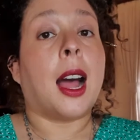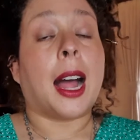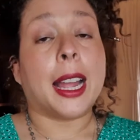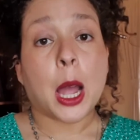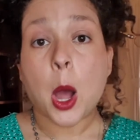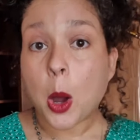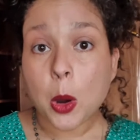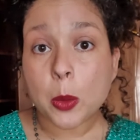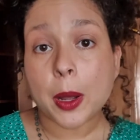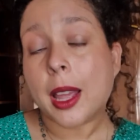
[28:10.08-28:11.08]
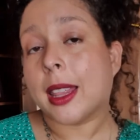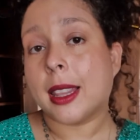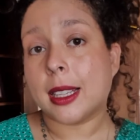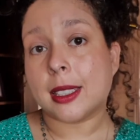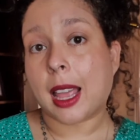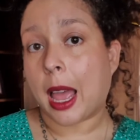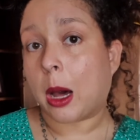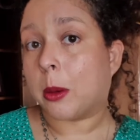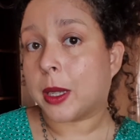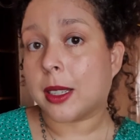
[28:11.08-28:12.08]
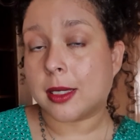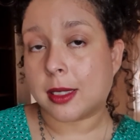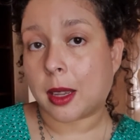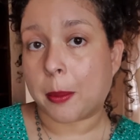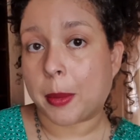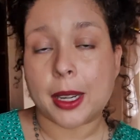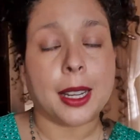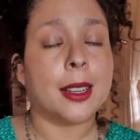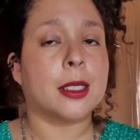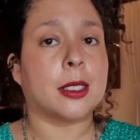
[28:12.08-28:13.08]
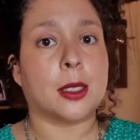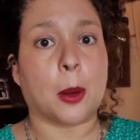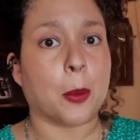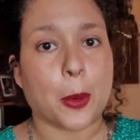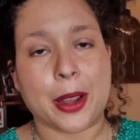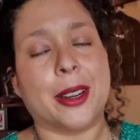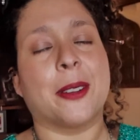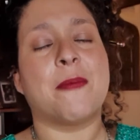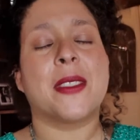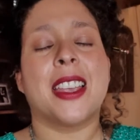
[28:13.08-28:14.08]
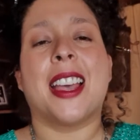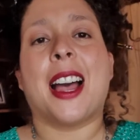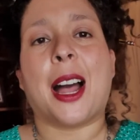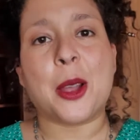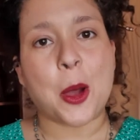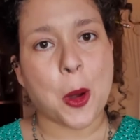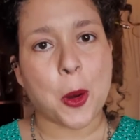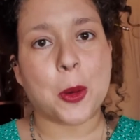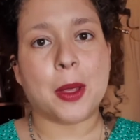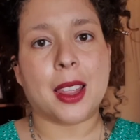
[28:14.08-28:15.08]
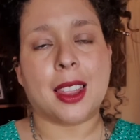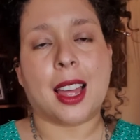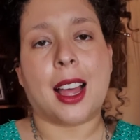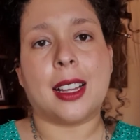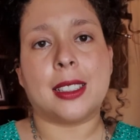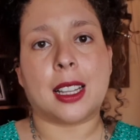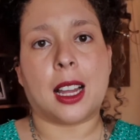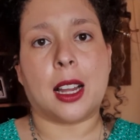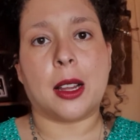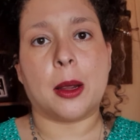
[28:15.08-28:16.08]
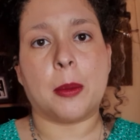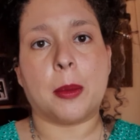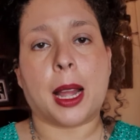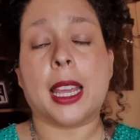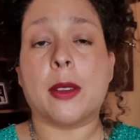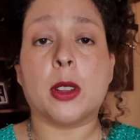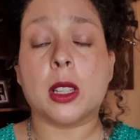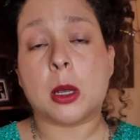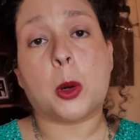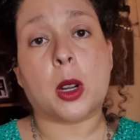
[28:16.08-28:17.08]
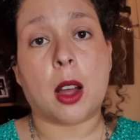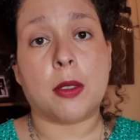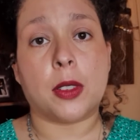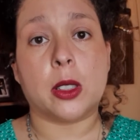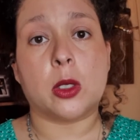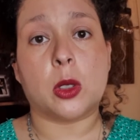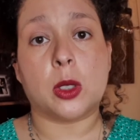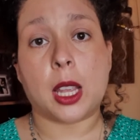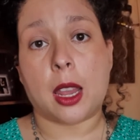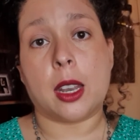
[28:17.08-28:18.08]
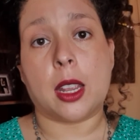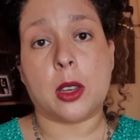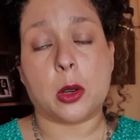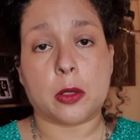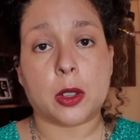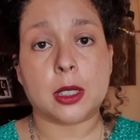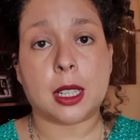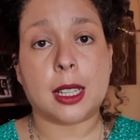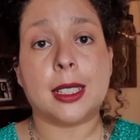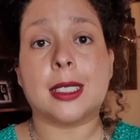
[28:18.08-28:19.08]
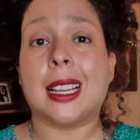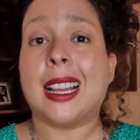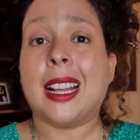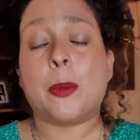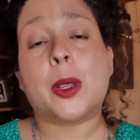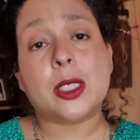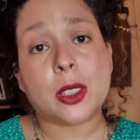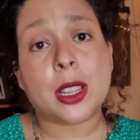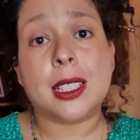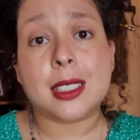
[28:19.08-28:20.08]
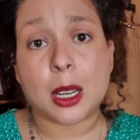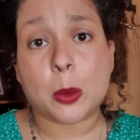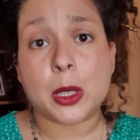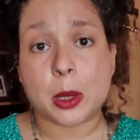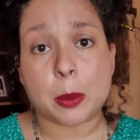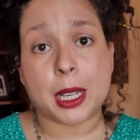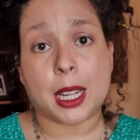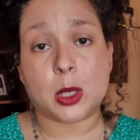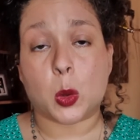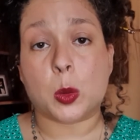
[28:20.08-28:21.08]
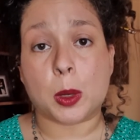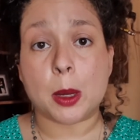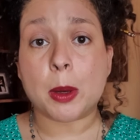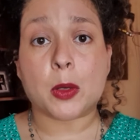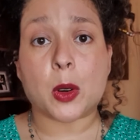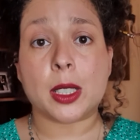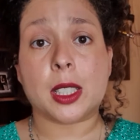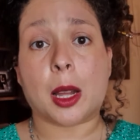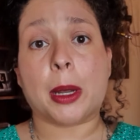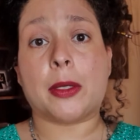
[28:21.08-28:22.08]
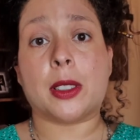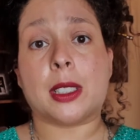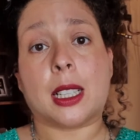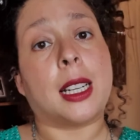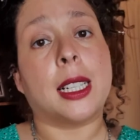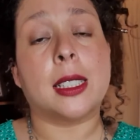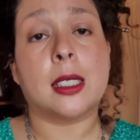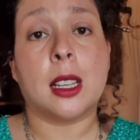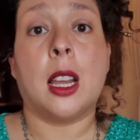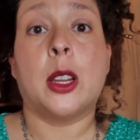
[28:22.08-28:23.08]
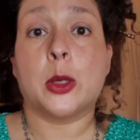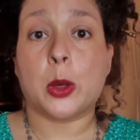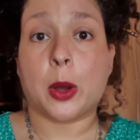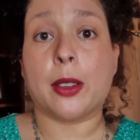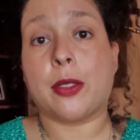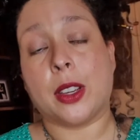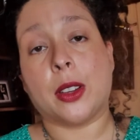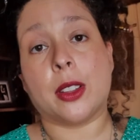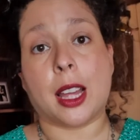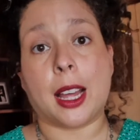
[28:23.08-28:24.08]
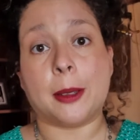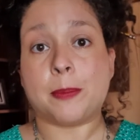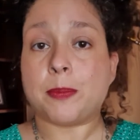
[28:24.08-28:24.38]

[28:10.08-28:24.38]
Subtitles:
I hope this helped somebody somewhere. I hope that I gave you a little more confidence to taking in your first client. These are things that I wish somebody had told me before I saw my first client. So I feel that